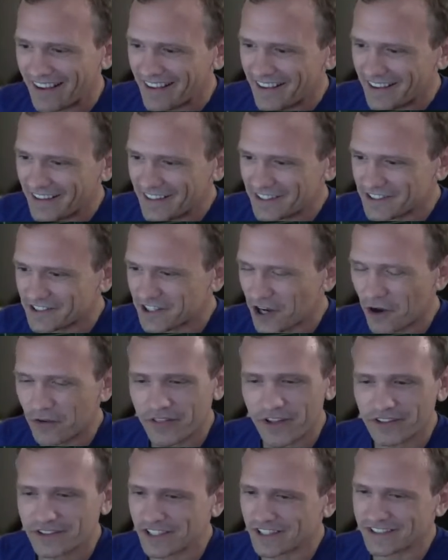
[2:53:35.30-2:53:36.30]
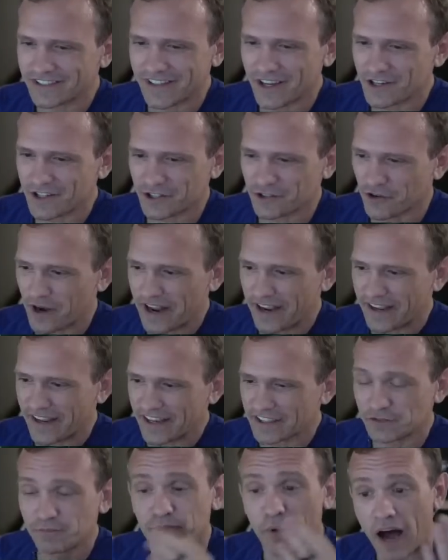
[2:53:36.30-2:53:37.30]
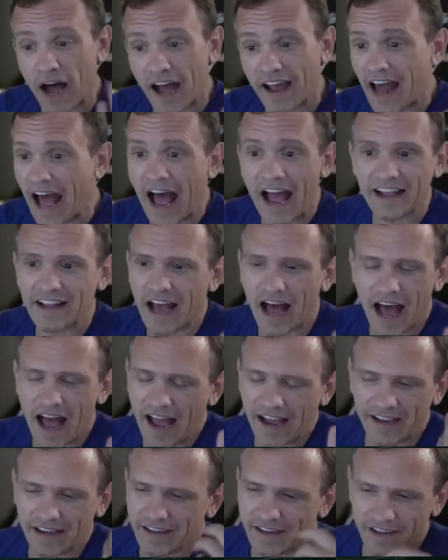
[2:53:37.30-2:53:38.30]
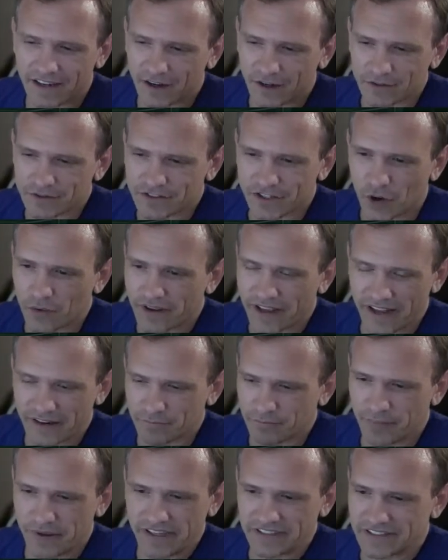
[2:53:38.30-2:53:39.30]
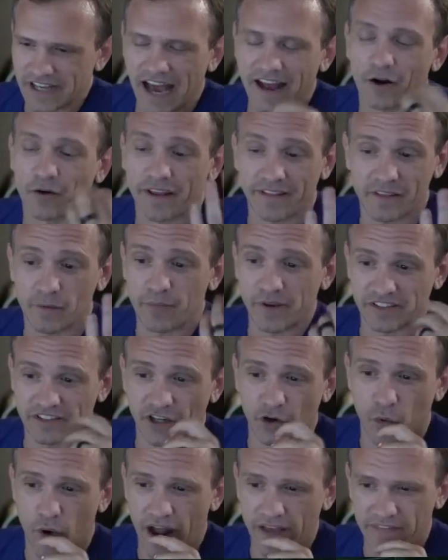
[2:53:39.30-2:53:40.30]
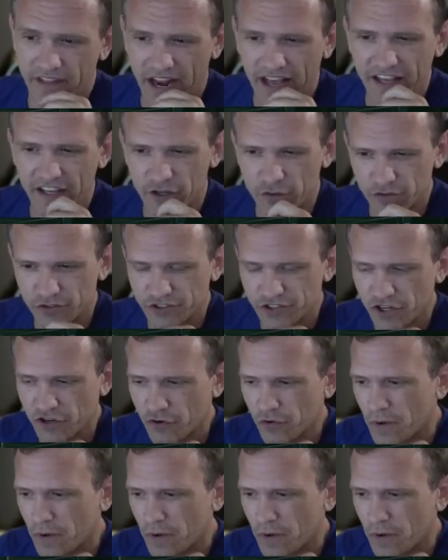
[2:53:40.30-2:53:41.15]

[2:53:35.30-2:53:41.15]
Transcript: So they're just great kids, but I don't get peace. I don't get the peace and quiet that I used to.